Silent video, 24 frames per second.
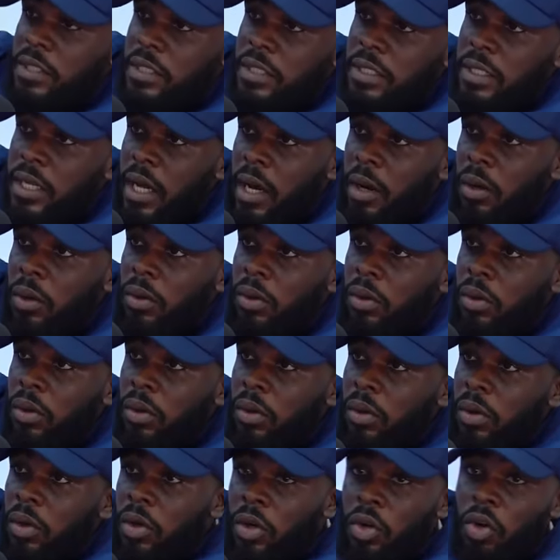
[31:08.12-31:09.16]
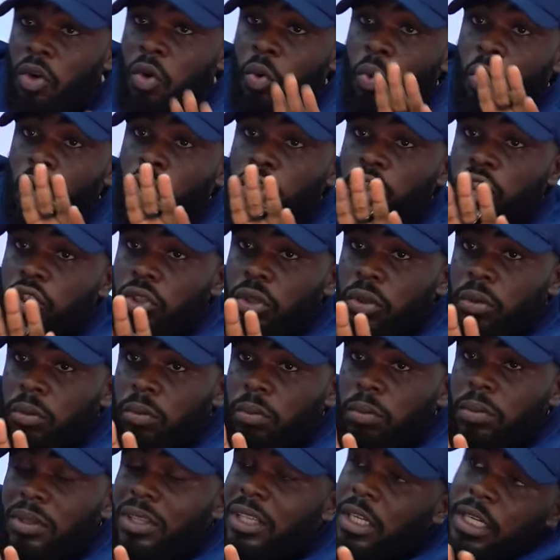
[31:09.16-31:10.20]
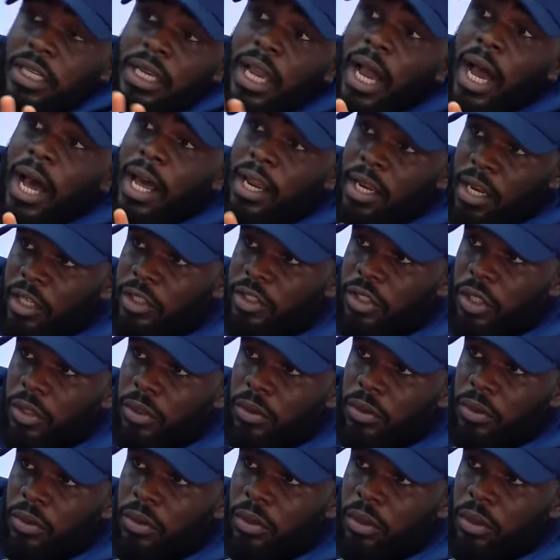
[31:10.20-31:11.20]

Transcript: sit down, watch three-hour lecture.